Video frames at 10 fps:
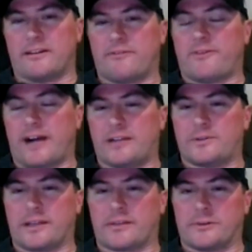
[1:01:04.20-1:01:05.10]
it
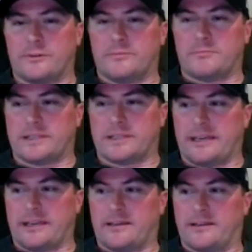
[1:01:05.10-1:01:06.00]
following through, but
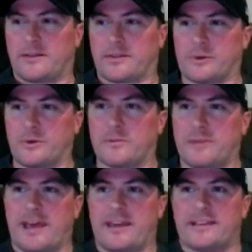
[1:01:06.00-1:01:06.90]
they throw the
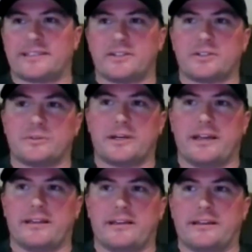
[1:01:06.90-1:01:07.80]
bag in such a
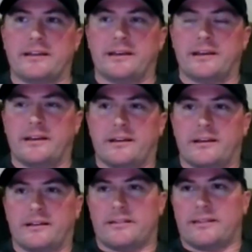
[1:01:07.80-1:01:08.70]
way that
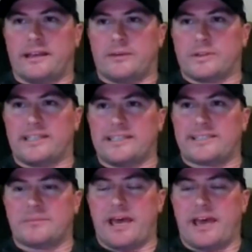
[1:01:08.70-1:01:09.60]
they release
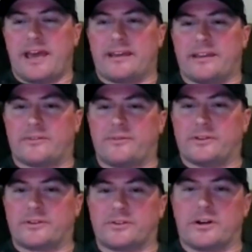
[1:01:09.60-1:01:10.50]
the bag and their
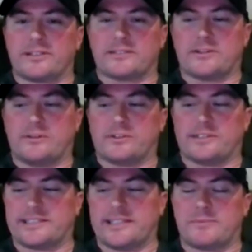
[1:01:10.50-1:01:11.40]
foot crosses over and
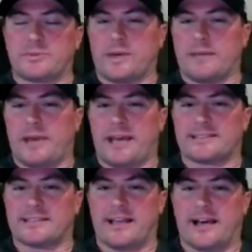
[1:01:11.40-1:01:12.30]
steps way
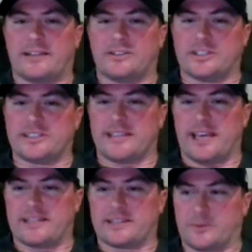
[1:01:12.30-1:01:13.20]
past the line just
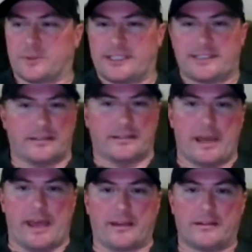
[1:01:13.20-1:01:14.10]
as they're releasing the
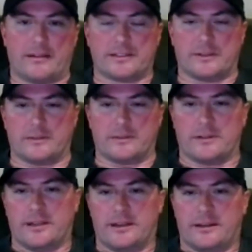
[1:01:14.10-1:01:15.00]
bag. So
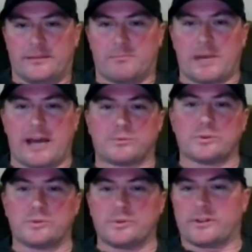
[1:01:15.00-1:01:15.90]
by
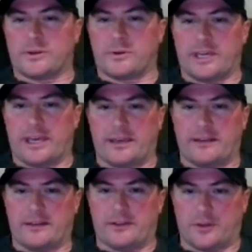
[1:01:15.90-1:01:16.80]
rule, they're
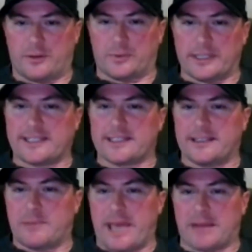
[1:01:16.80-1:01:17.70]
okay. You know, they're releasing
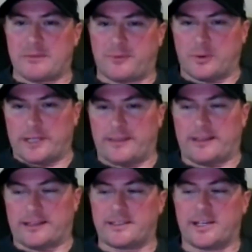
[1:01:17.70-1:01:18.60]
the bag before
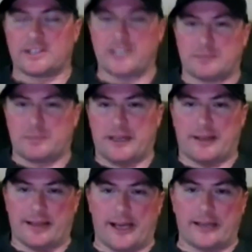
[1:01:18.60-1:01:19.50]
anything touches beyond
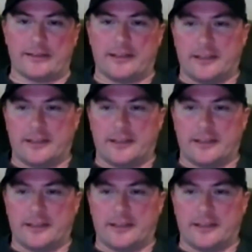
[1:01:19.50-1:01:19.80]
the line,